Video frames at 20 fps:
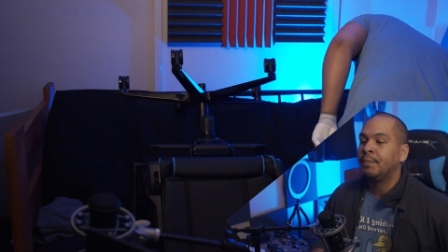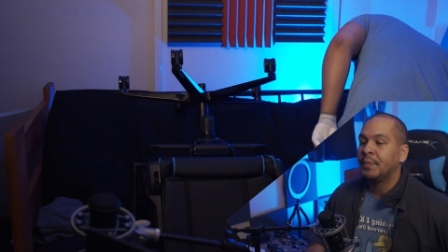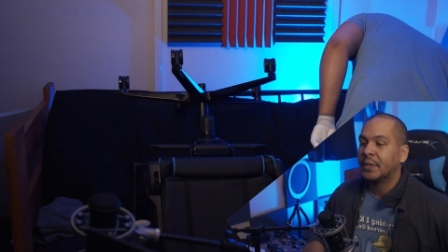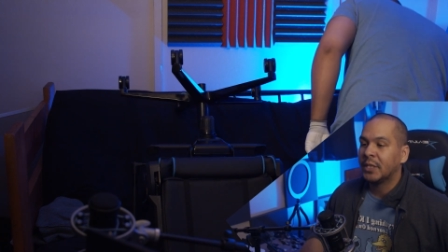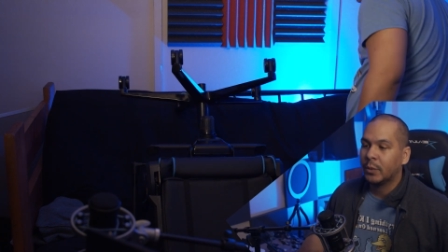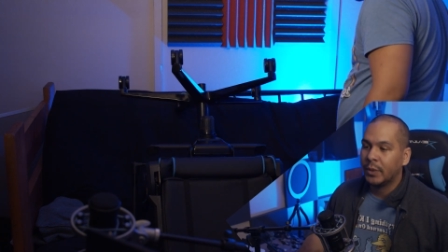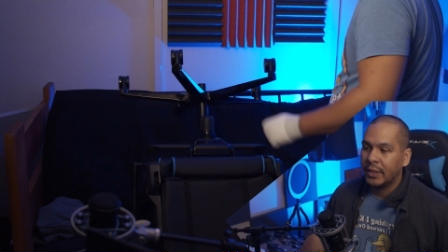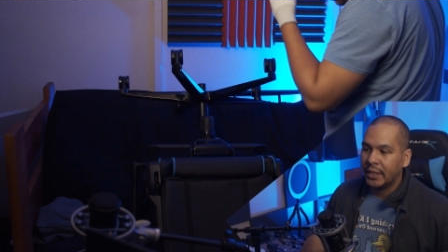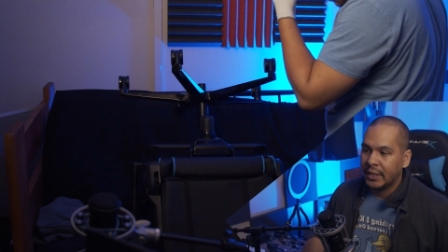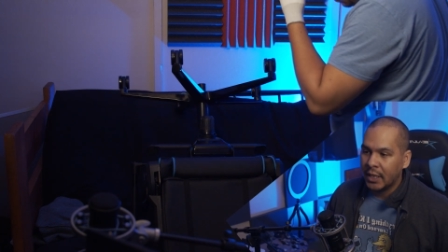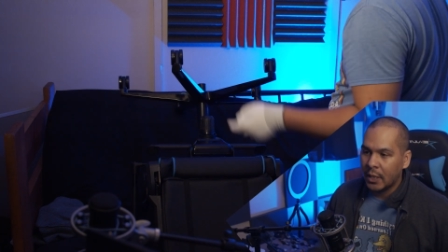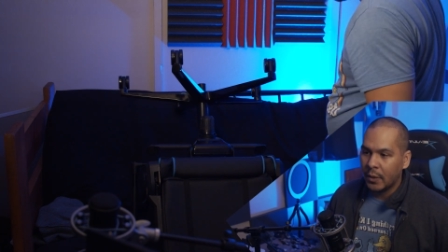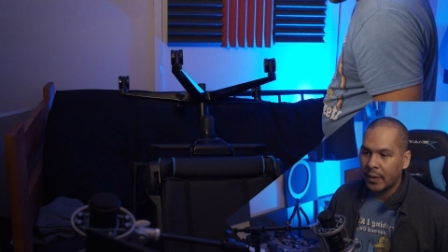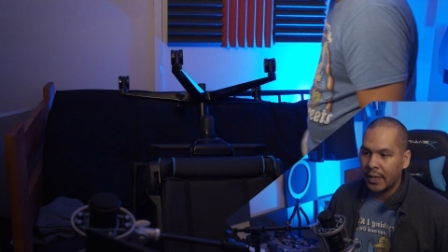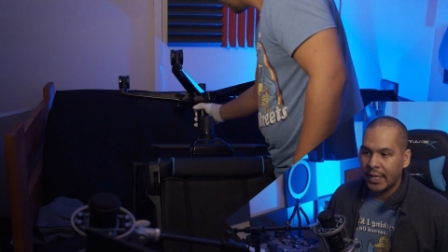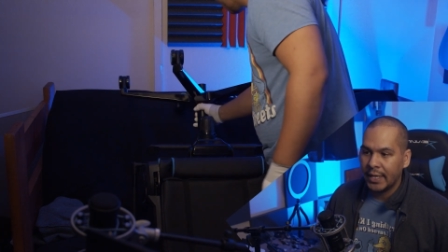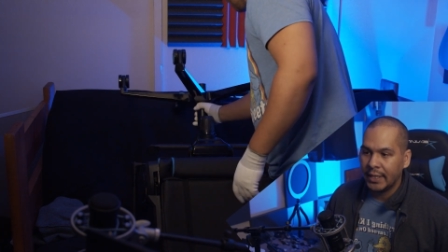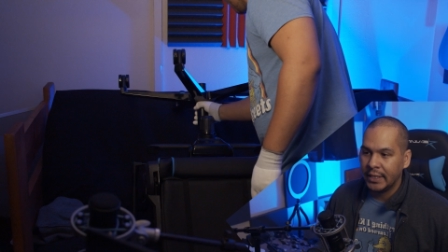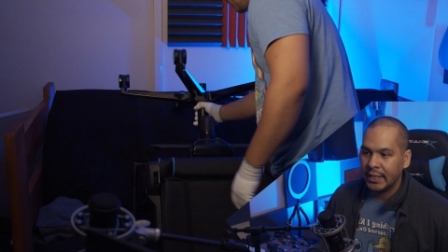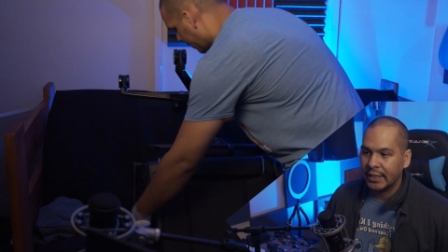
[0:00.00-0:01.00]
So when you go
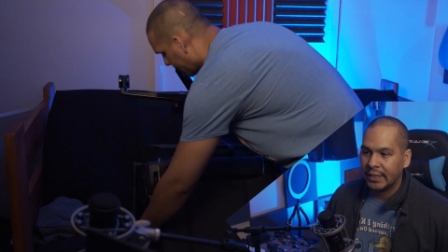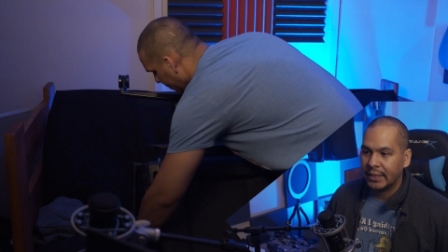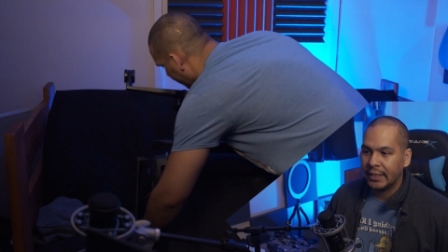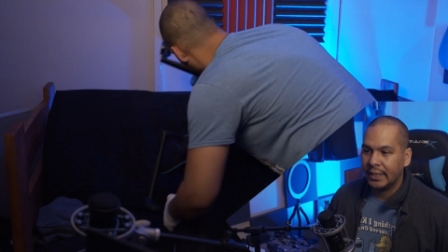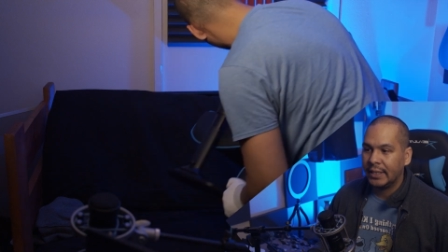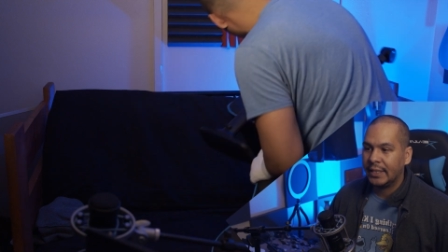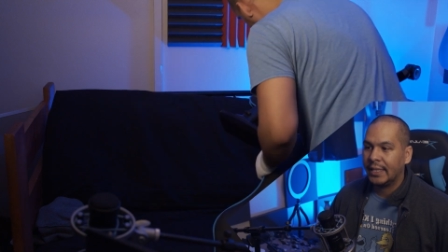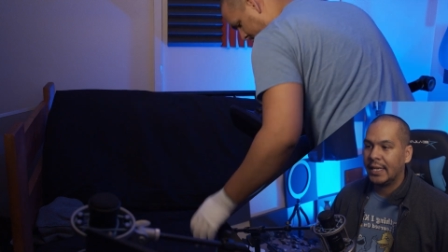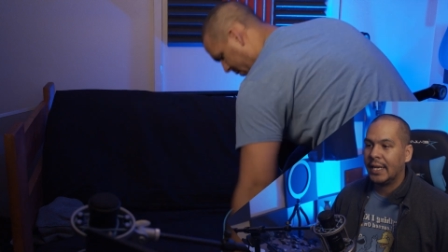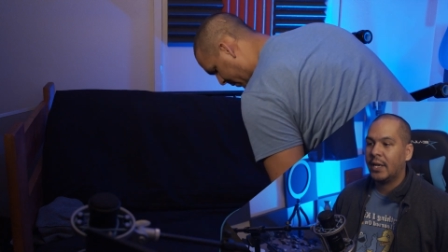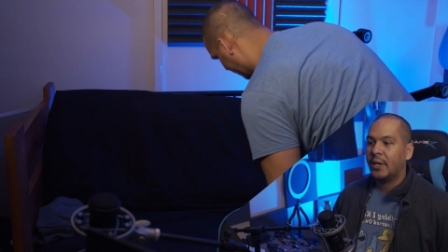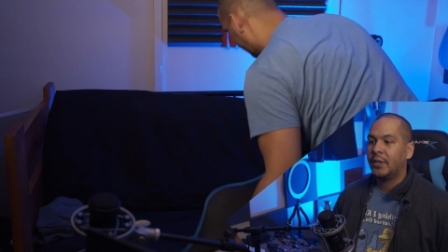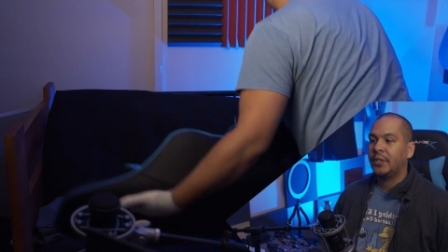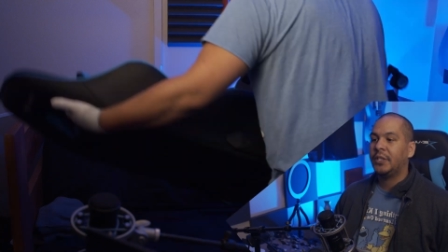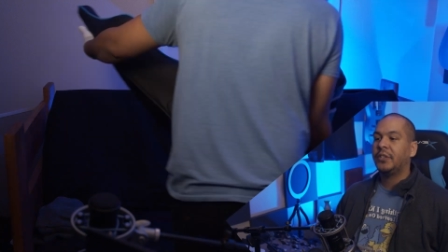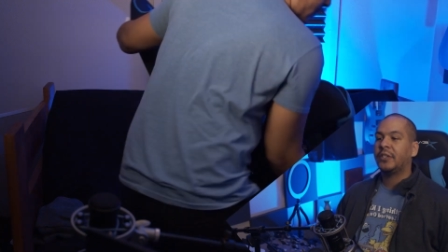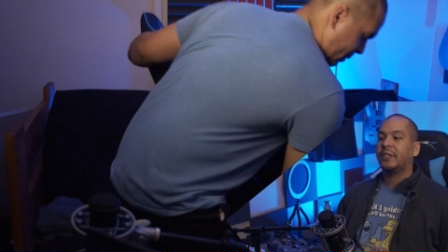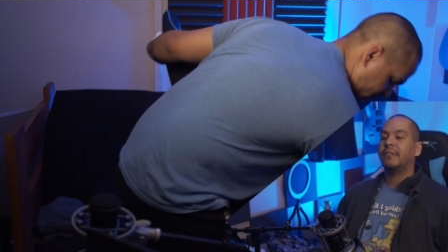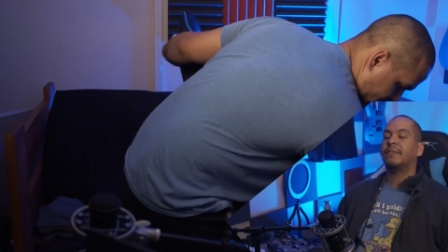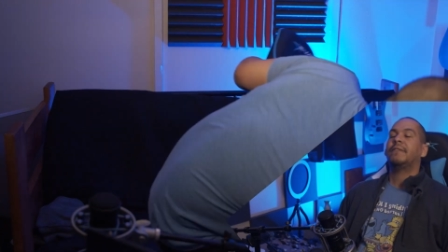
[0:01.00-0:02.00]
ahead and you sit down,
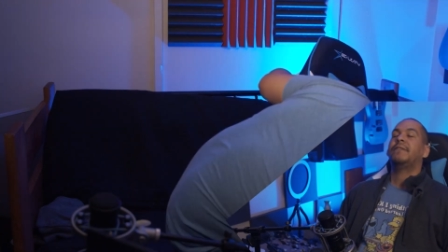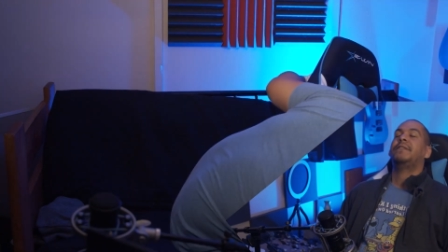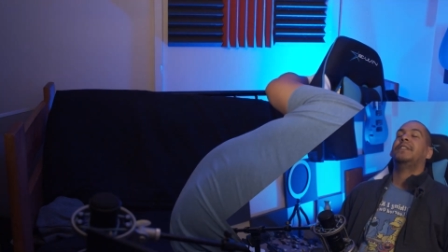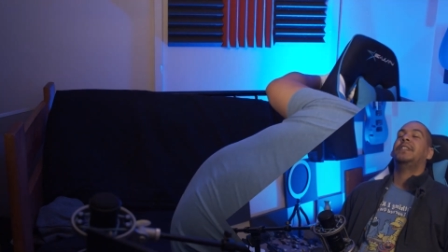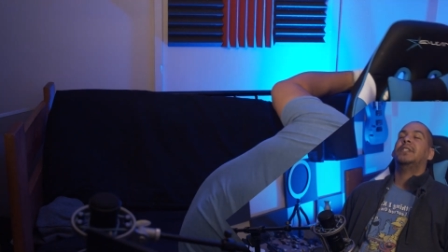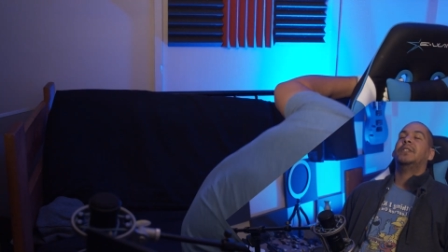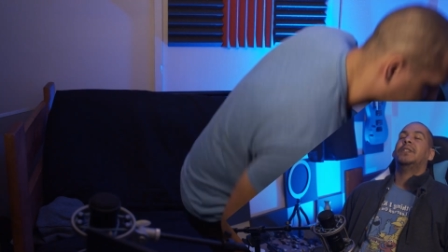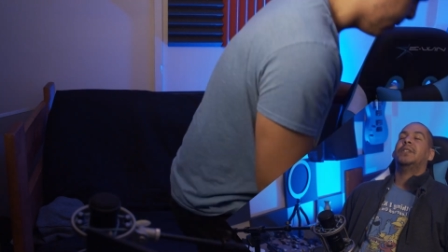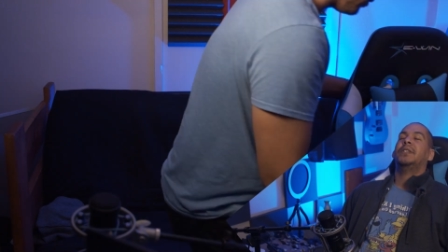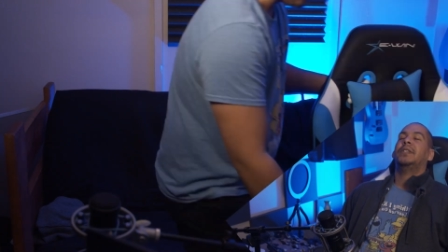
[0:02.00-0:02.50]
you can feel